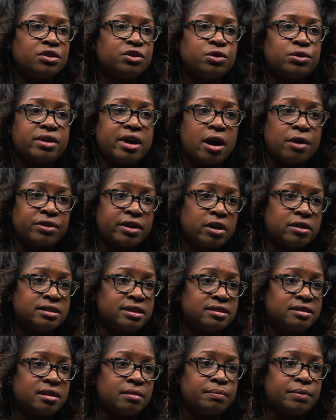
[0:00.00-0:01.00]
to the healthcare
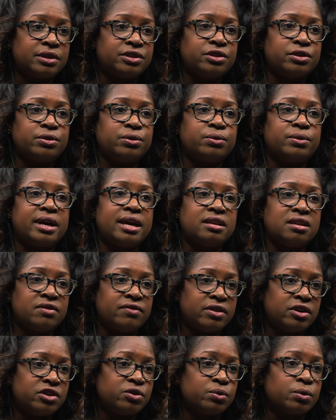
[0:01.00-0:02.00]
system, but to
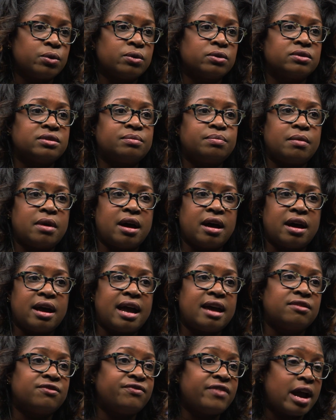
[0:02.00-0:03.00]
individuals
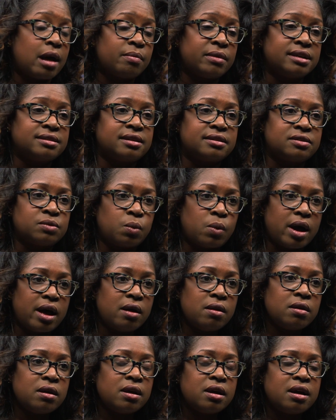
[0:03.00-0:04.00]
and families as
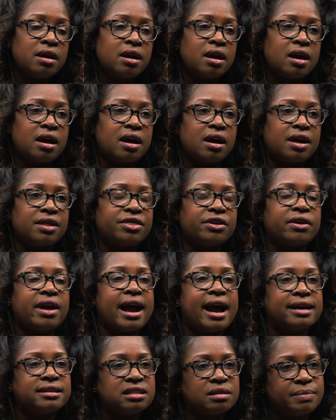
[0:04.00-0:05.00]
well. There
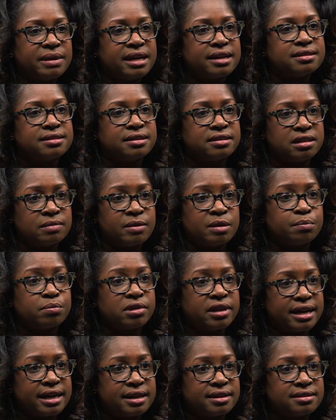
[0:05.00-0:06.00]
has to be a system in
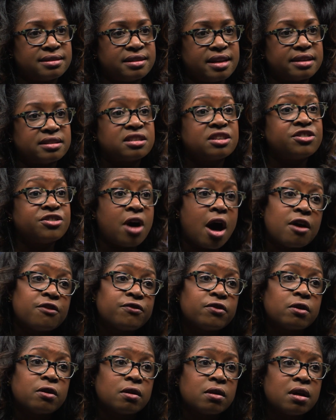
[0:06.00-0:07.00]
place that's
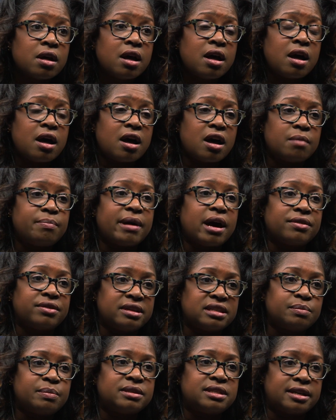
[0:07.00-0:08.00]
thoughtful about
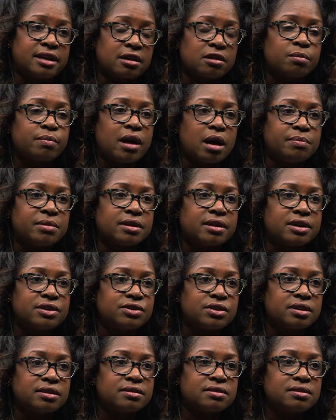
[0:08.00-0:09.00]
these particular
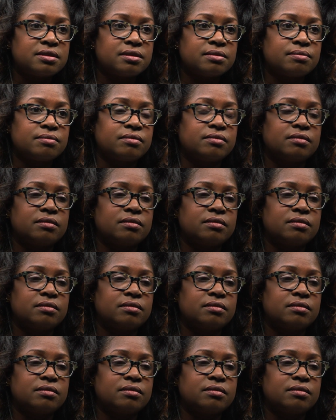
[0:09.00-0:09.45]
populations.